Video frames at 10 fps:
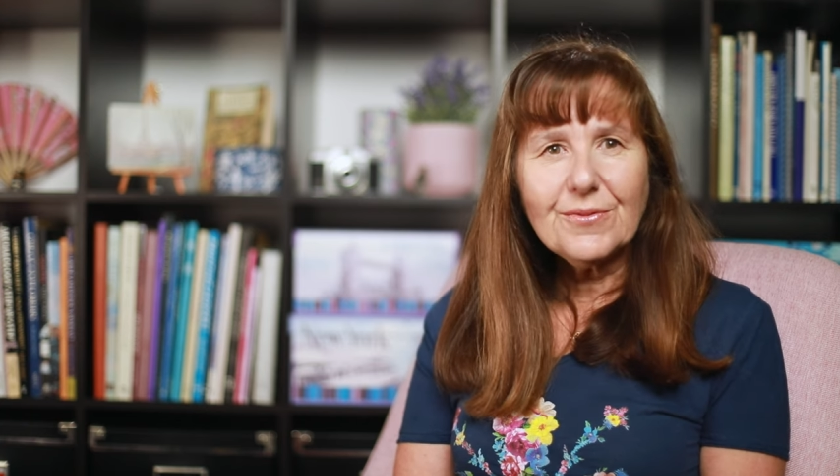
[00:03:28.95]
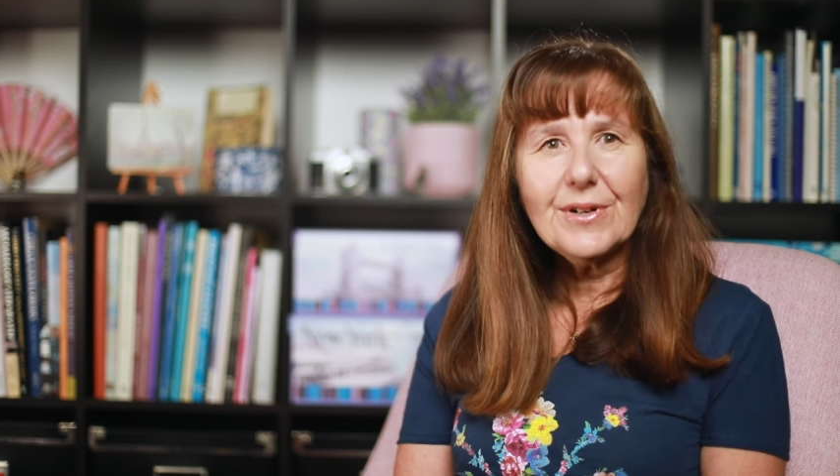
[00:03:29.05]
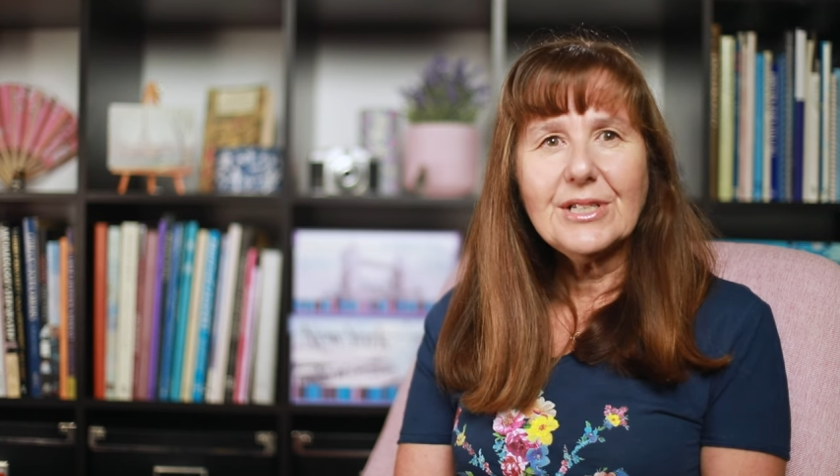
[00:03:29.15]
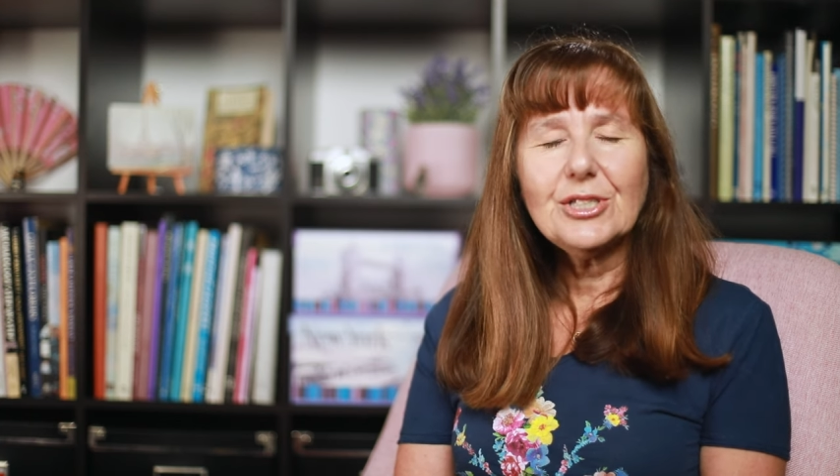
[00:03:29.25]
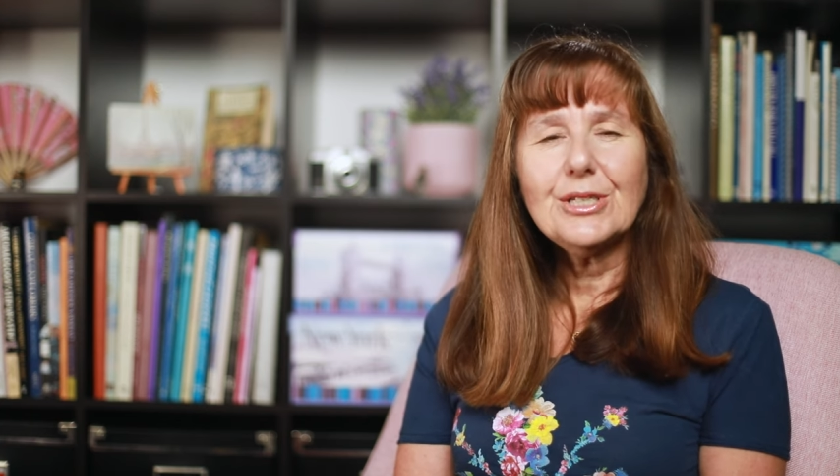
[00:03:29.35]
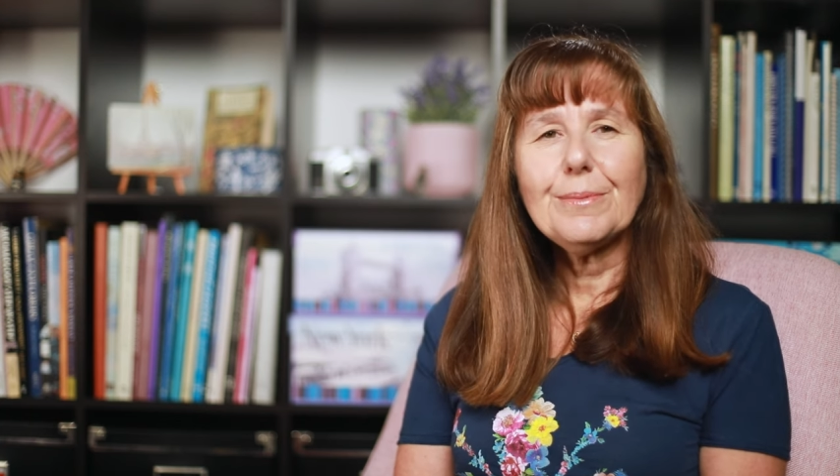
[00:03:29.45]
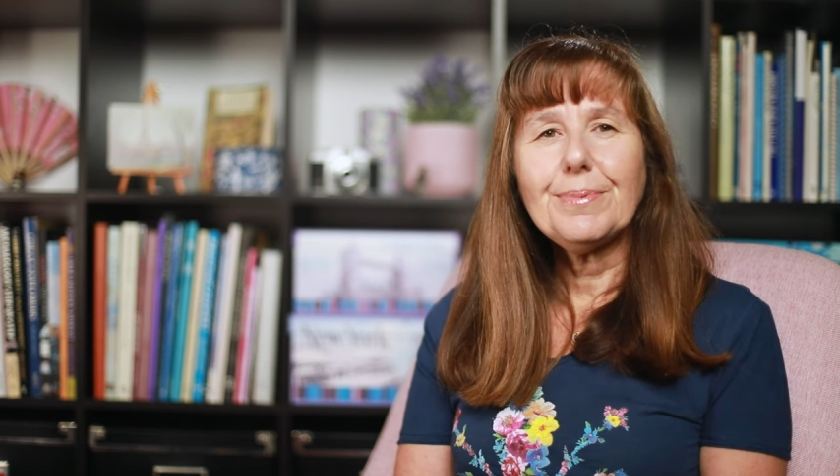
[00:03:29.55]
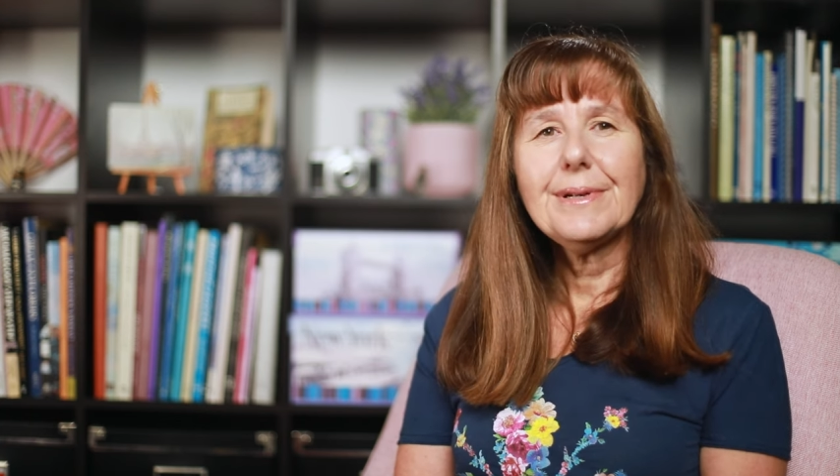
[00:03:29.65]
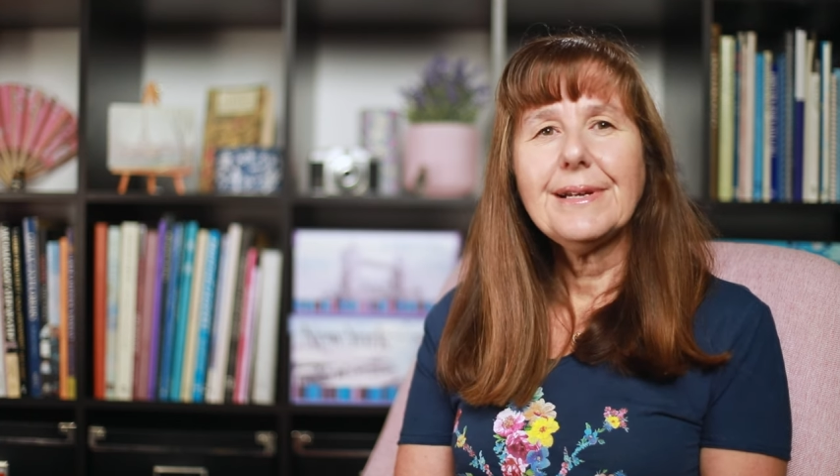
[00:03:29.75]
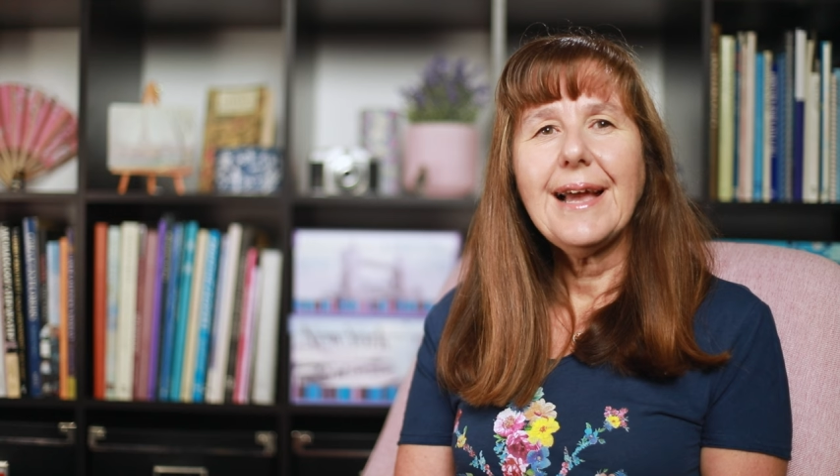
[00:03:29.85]
friendship
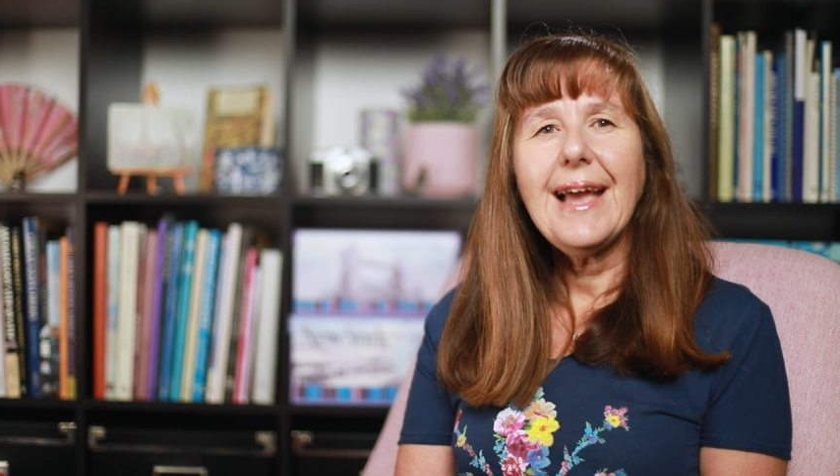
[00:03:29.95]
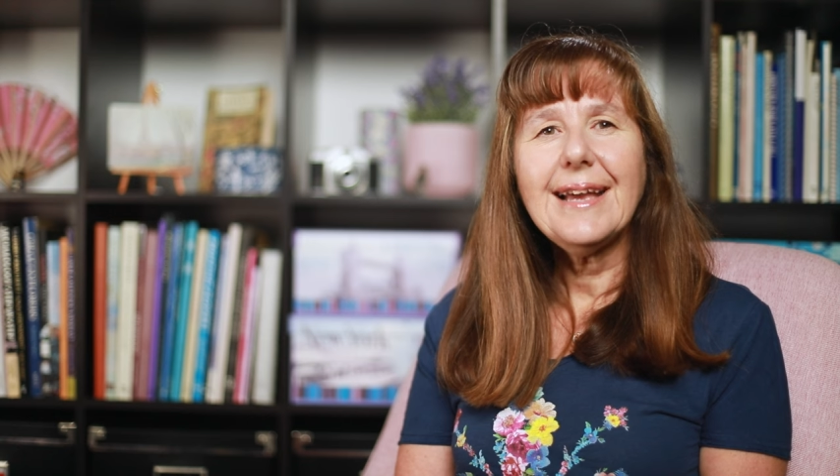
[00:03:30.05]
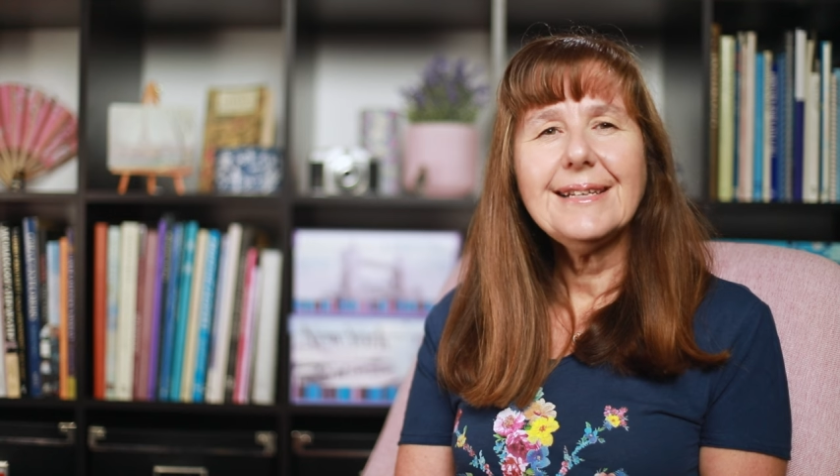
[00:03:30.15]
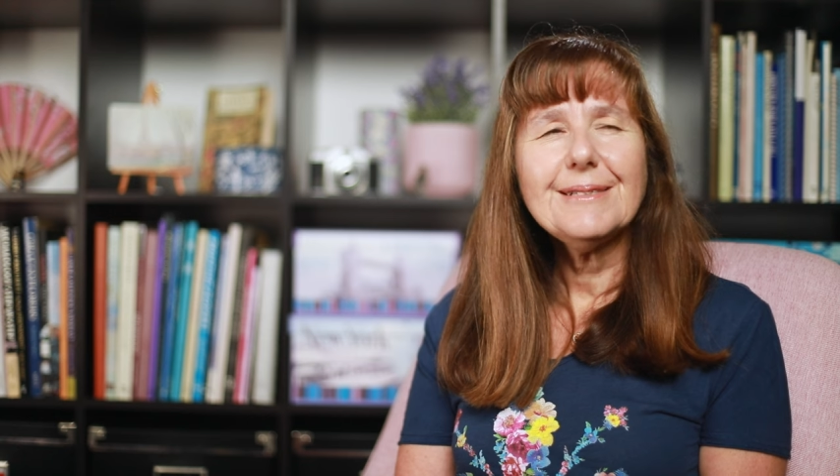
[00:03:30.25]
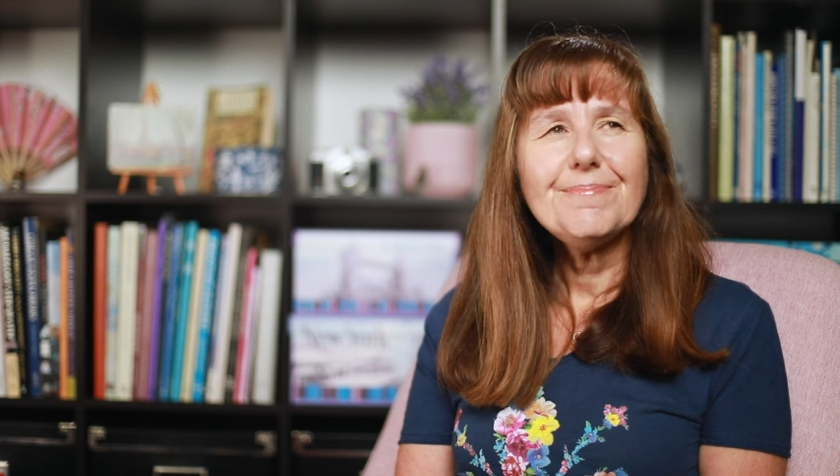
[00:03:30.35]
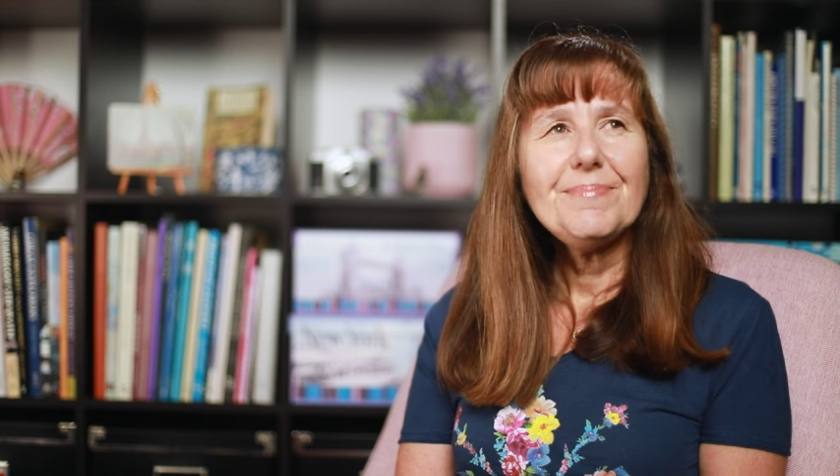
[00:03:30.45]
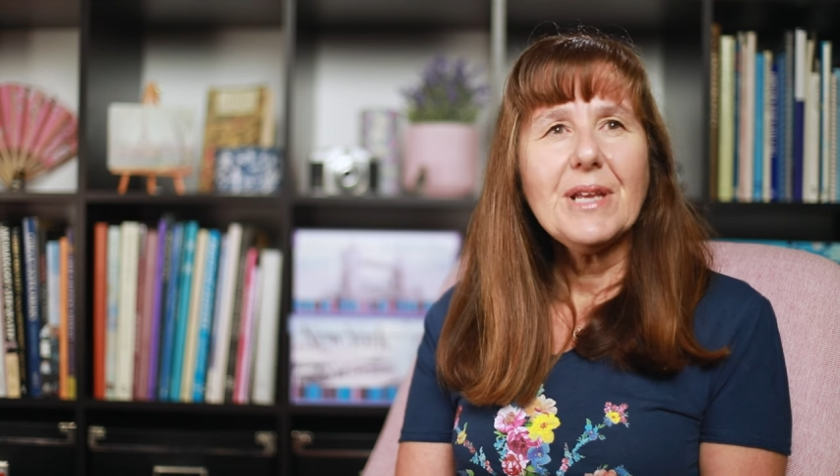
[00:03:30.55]
and